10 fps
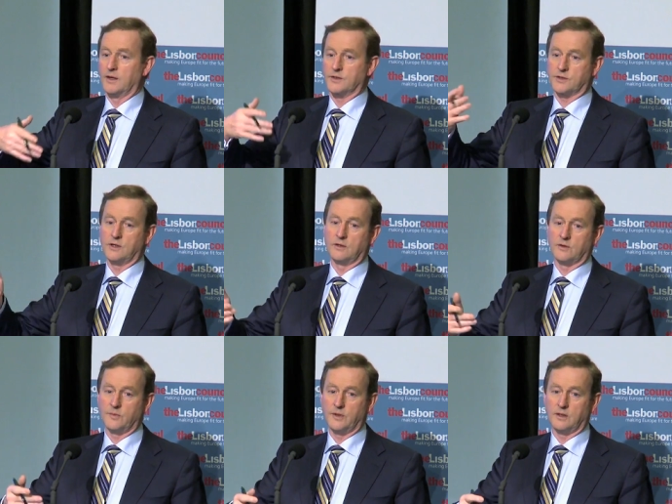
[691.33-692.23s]
and seen
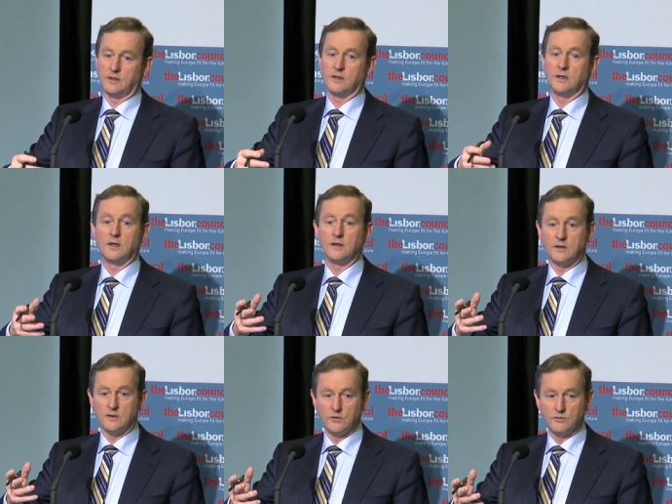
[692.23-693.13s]
to be in
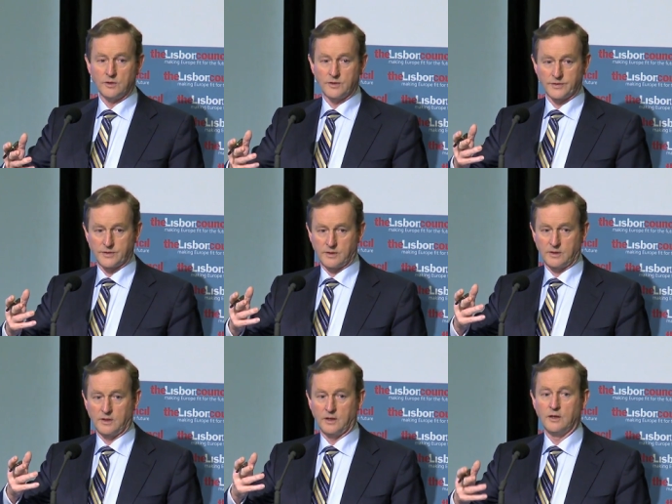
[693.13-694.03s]
the Union's
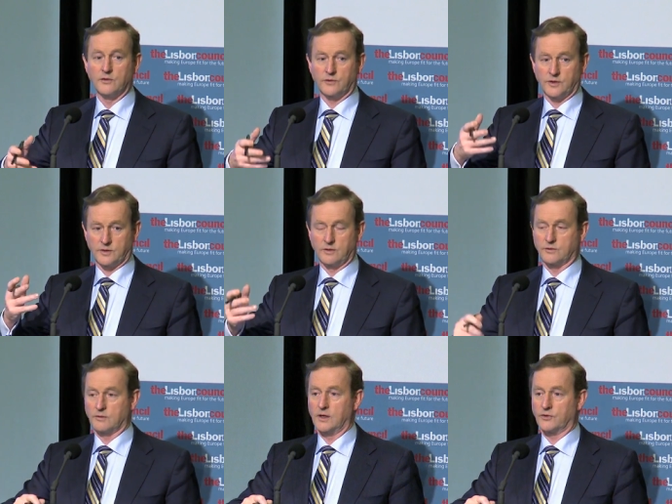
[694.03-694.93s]
interest and
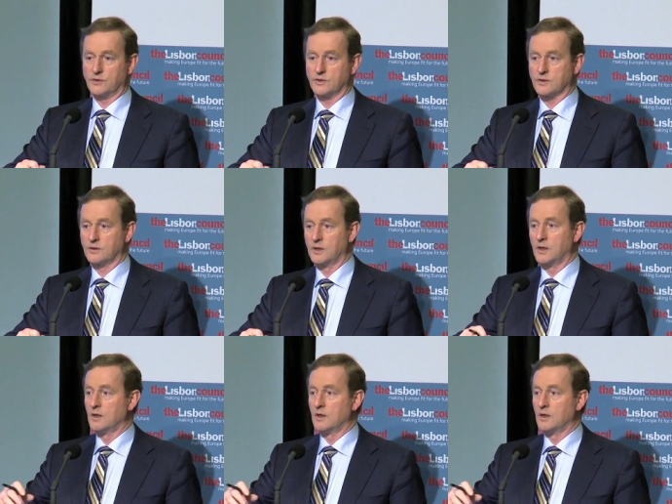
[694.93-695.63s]
its relations,